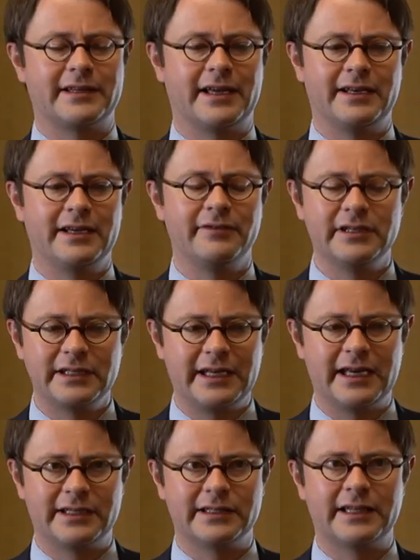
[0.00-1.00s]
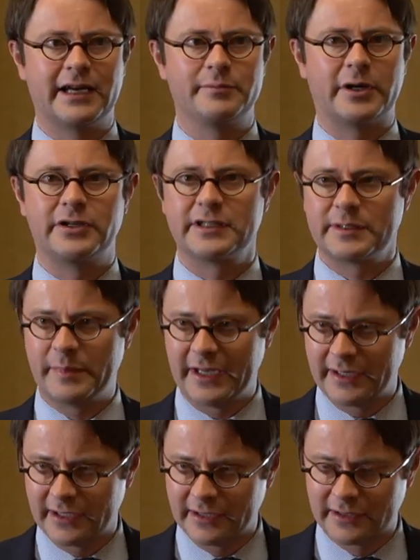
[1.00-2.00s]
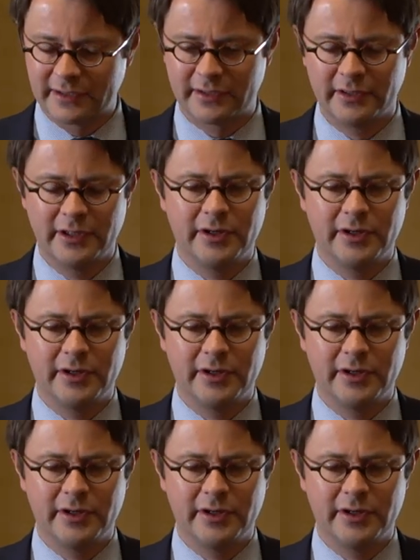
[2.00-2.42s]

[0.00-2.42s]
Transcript: that have indicated that participating in a